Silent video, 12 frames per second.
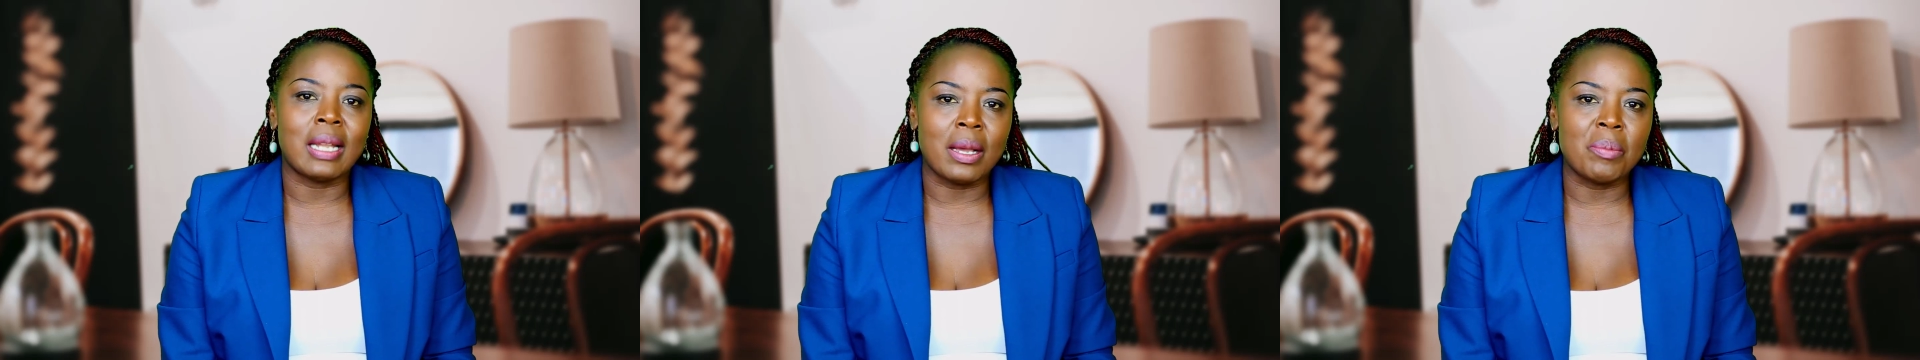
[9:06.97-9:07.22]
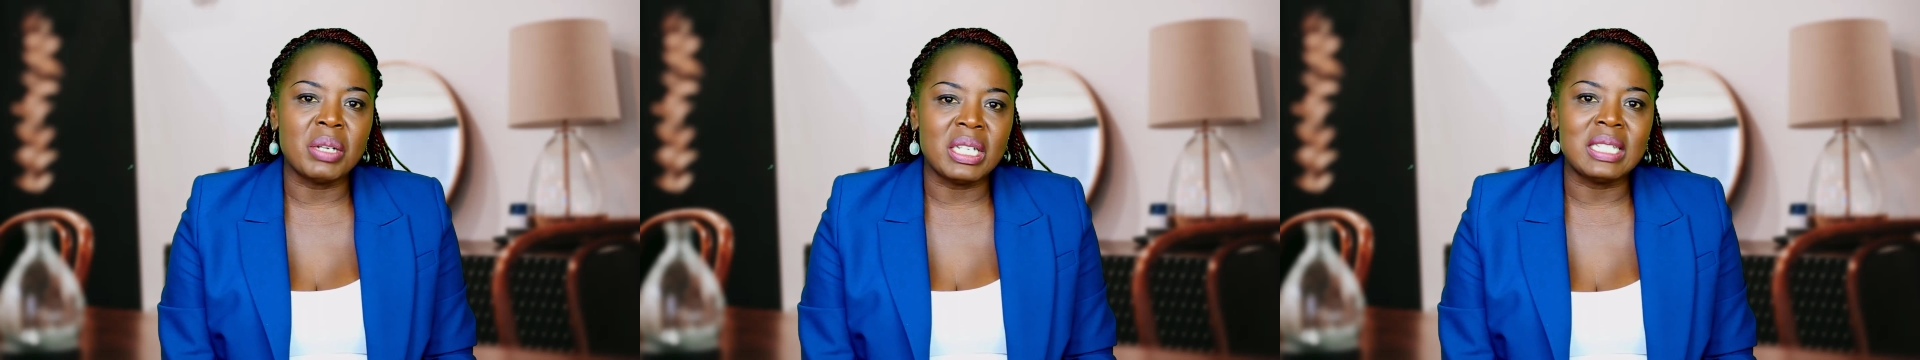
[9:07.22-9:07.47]

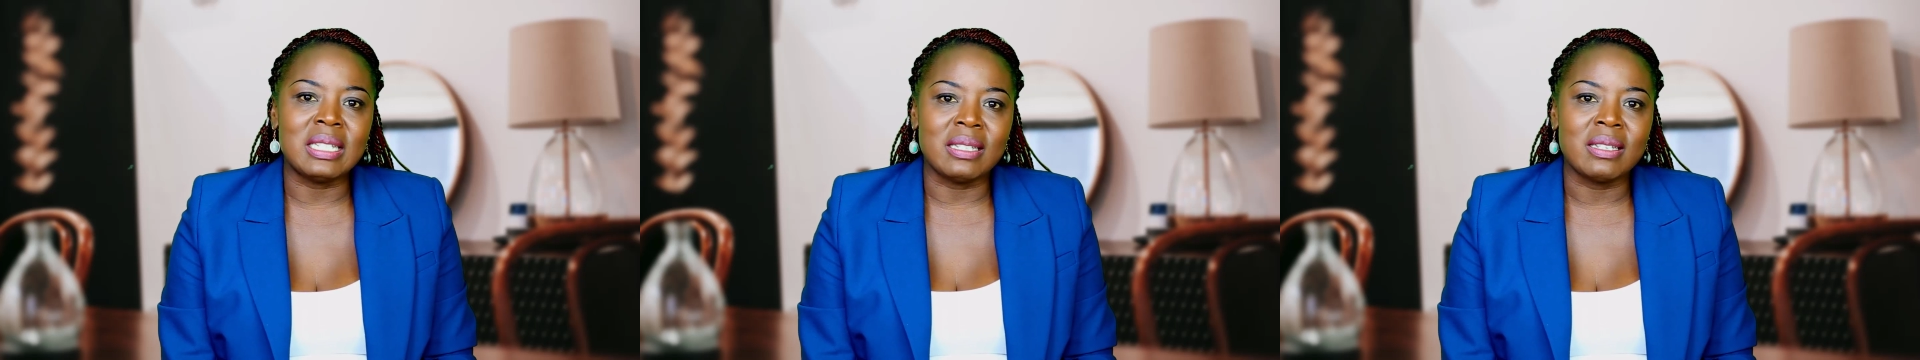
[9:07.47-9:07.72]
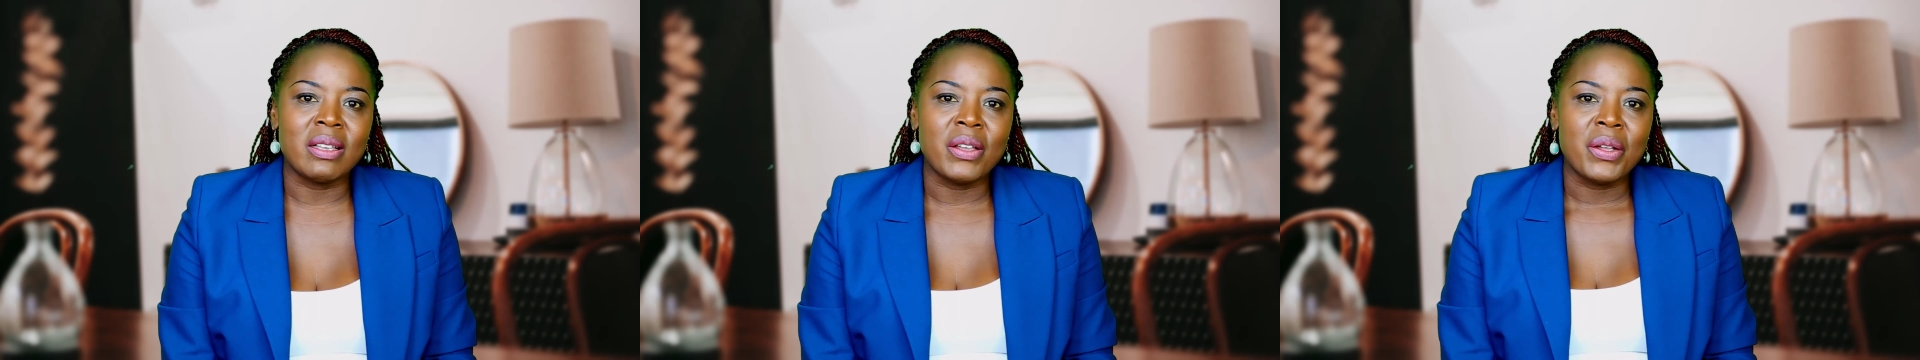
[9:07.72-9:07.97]

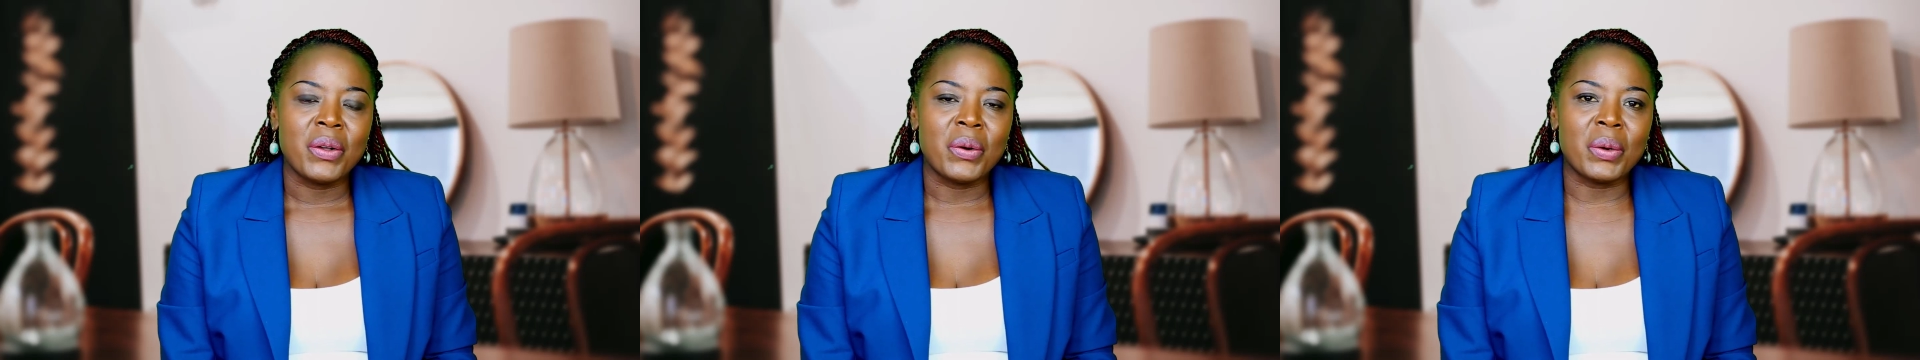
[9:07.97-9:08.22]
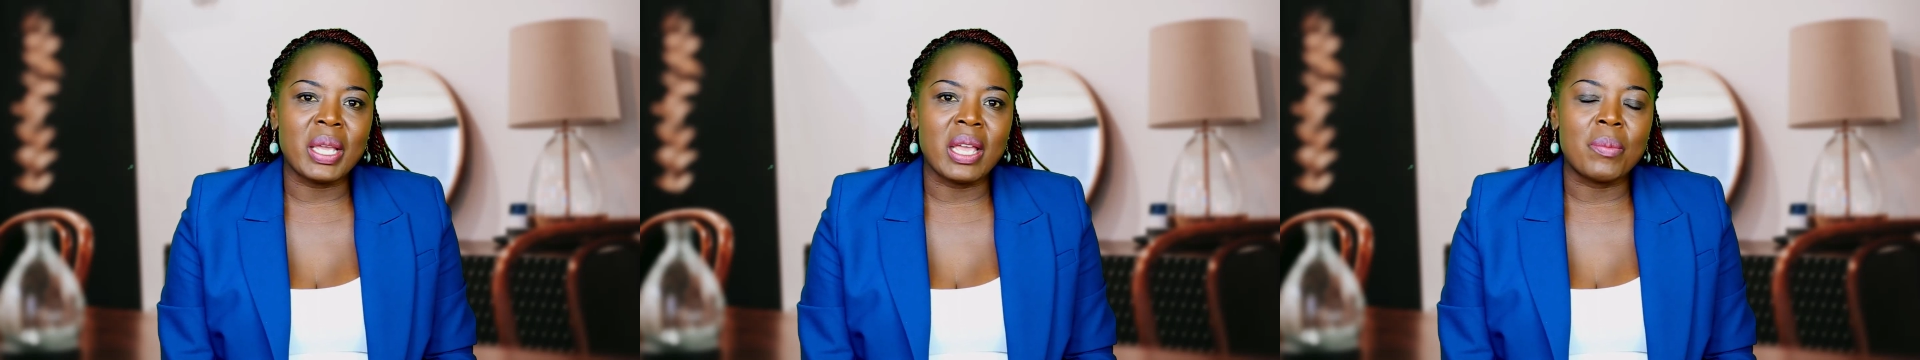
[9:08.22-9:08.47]
liability.
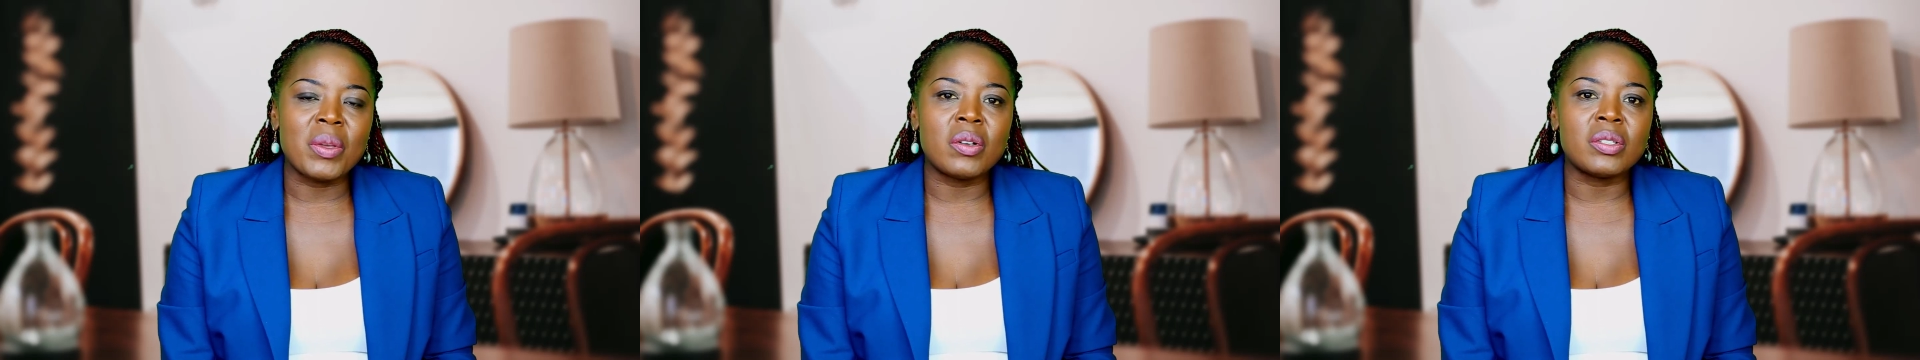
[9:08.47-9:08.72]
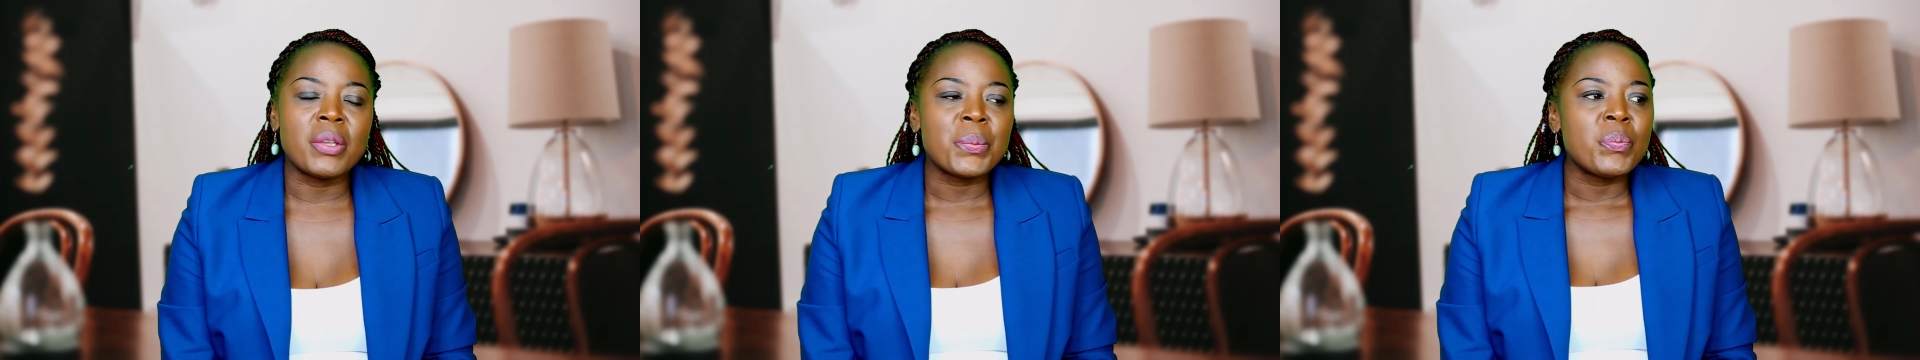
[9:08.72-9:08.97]
Okay, because